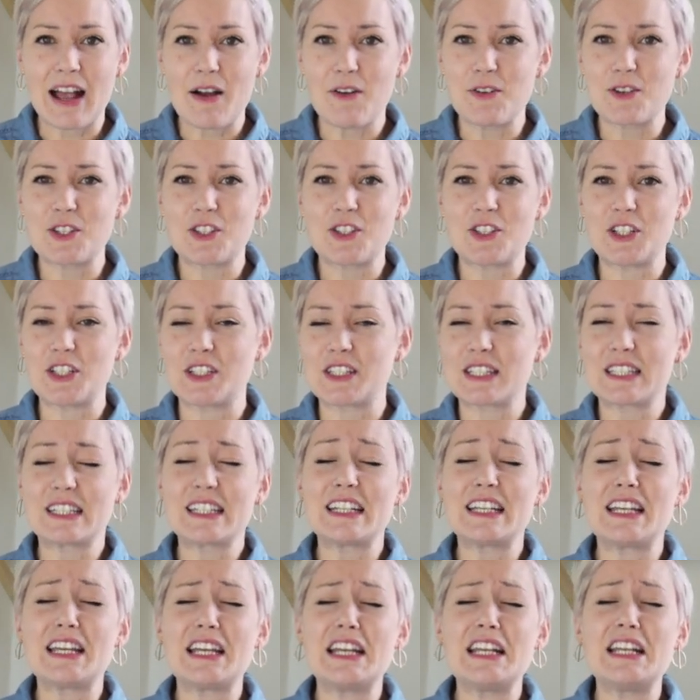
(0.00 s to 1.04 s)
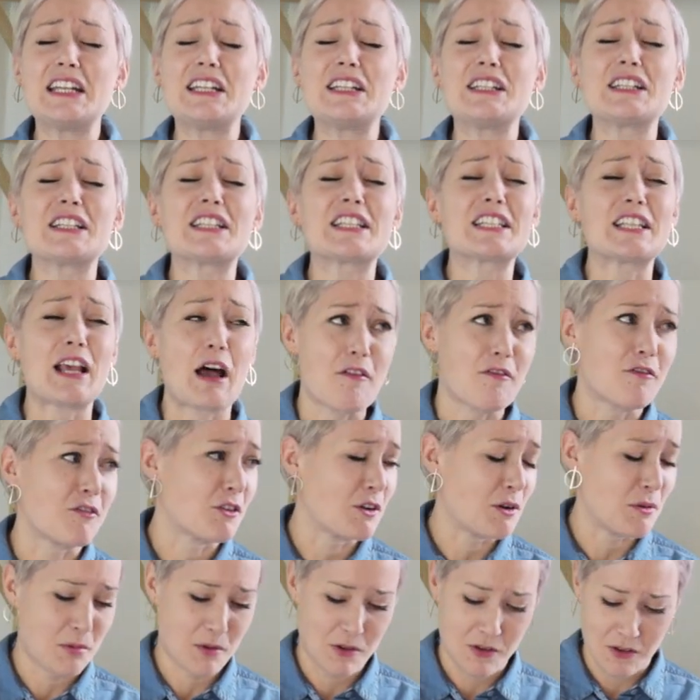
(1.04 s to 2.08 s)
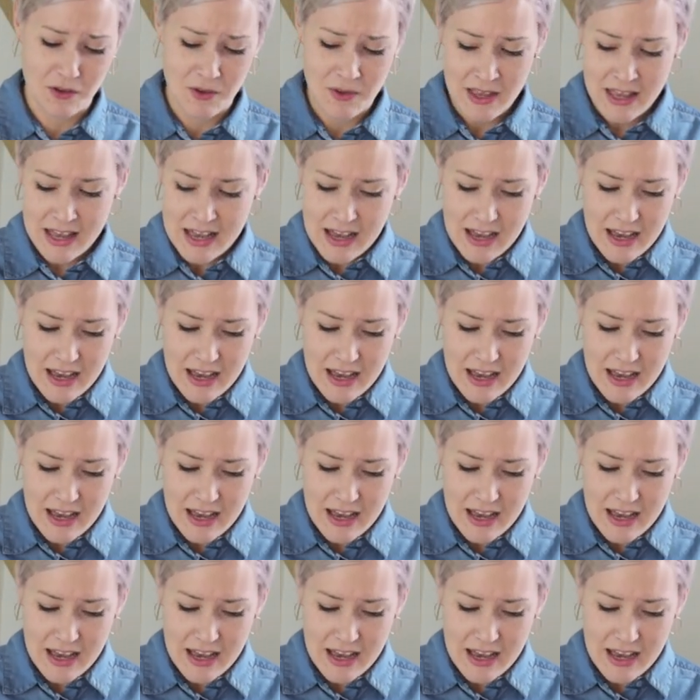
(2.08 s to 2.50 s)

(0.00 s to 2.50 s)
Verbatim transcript: I was just insufferable.